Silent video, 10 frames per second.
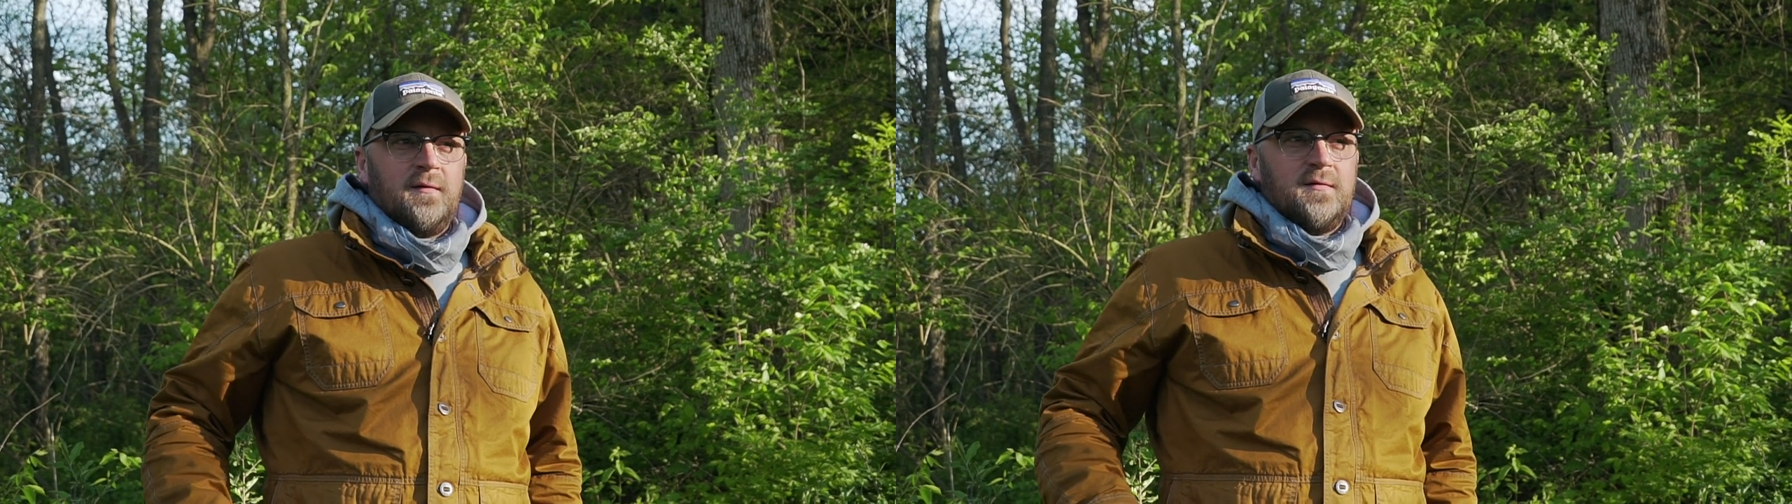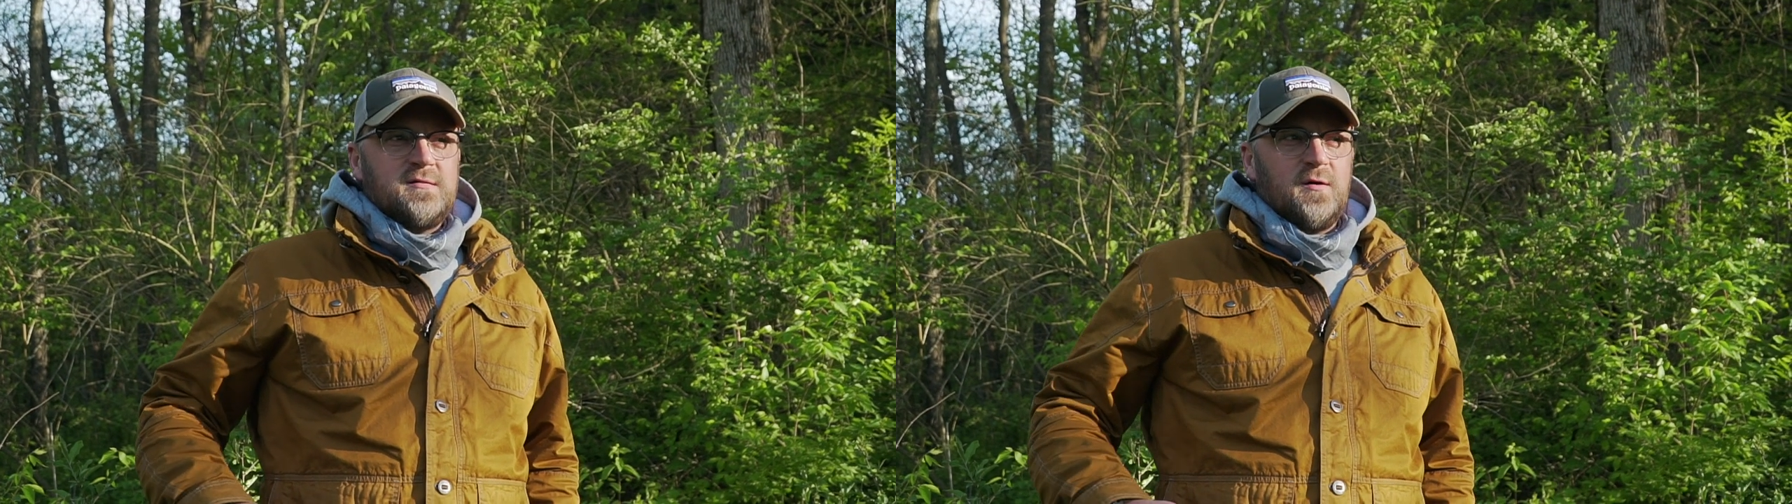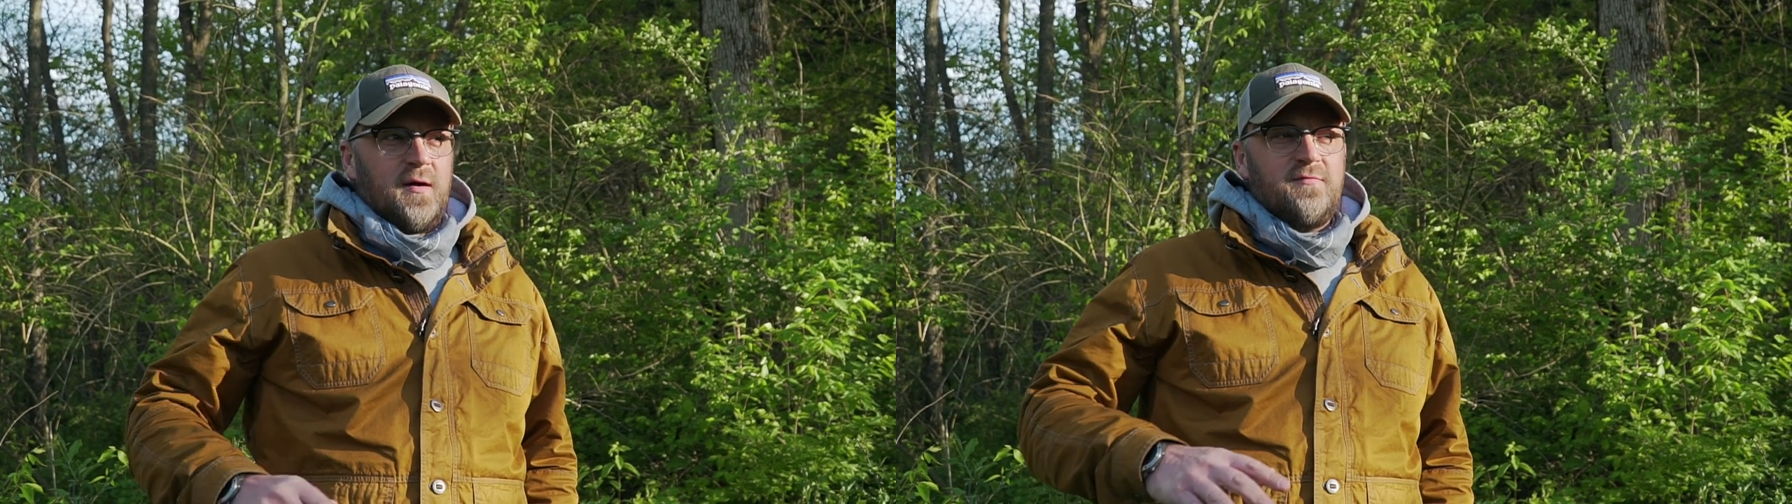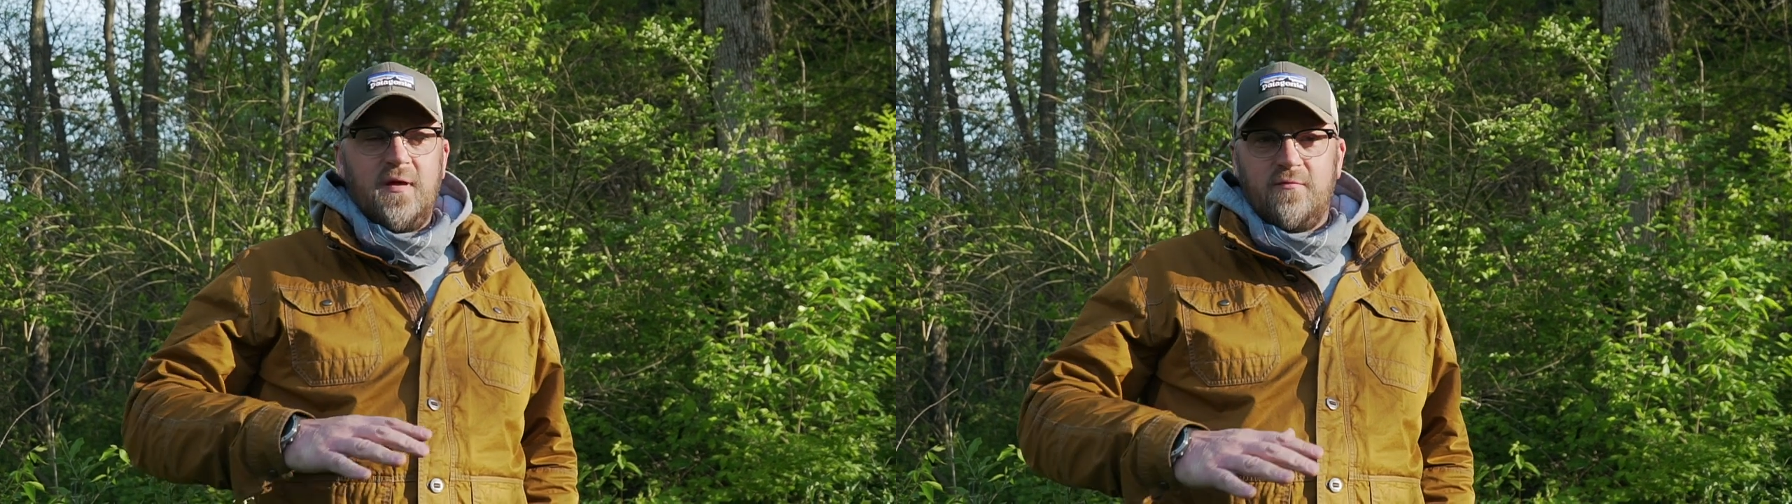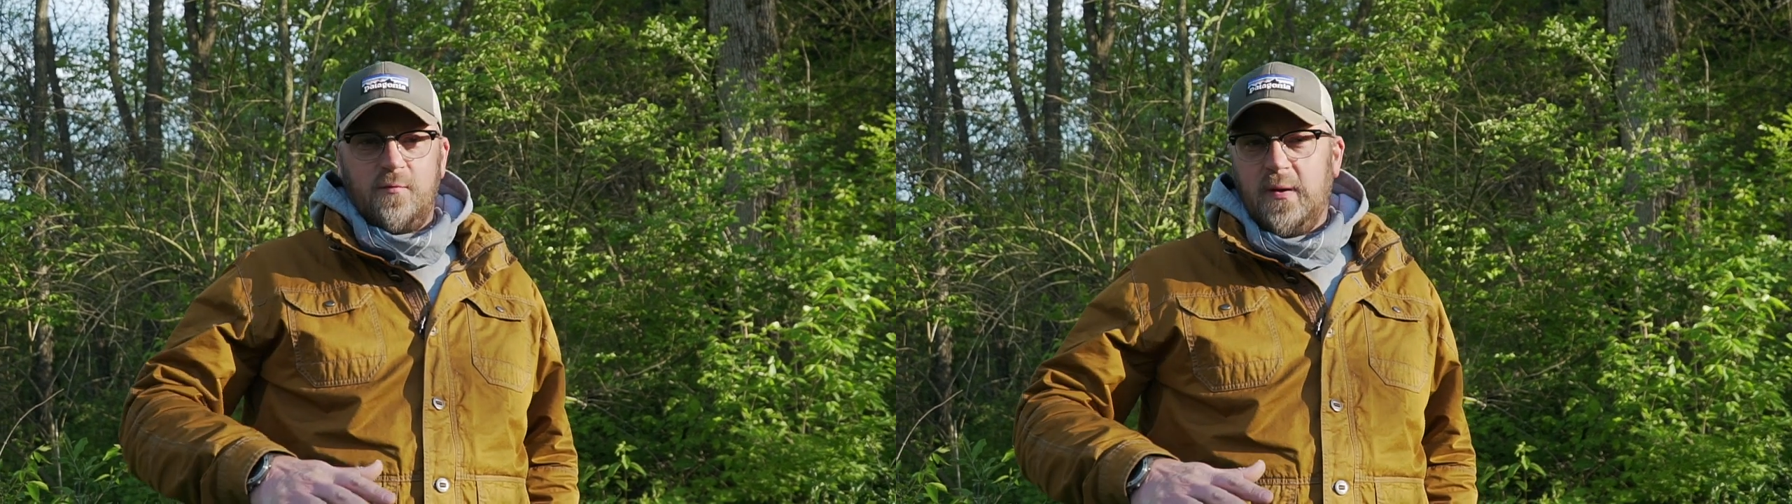So I've
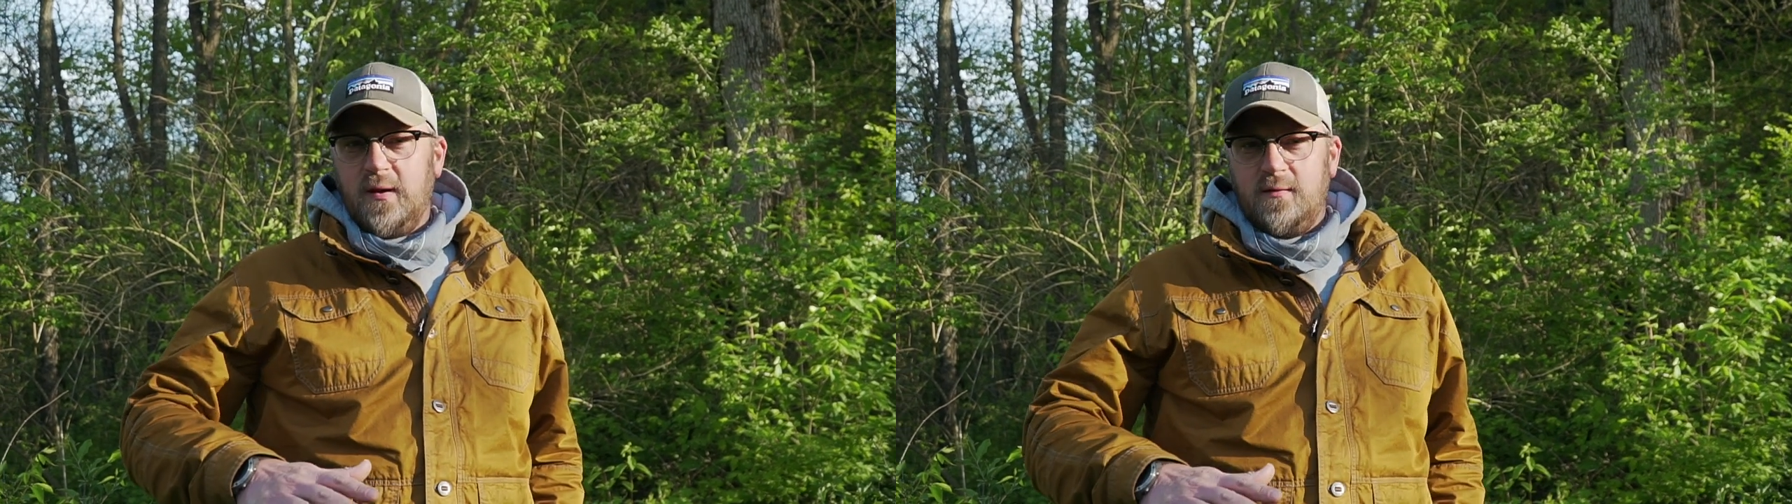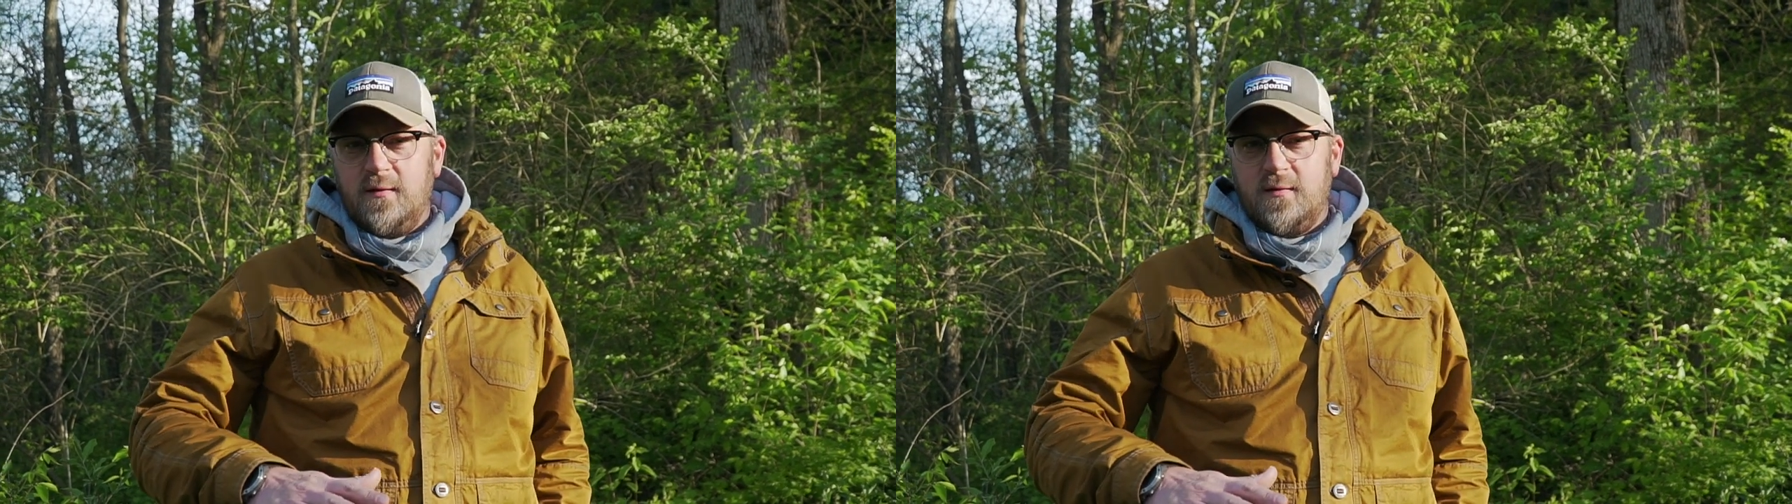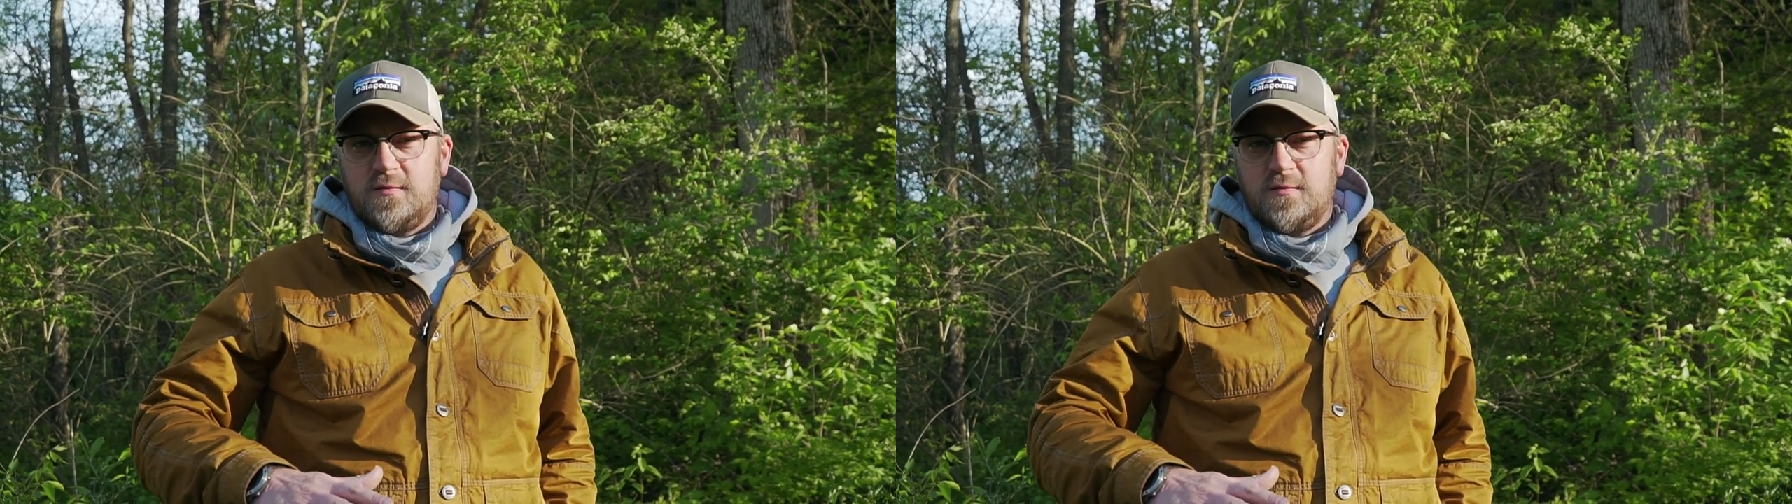never been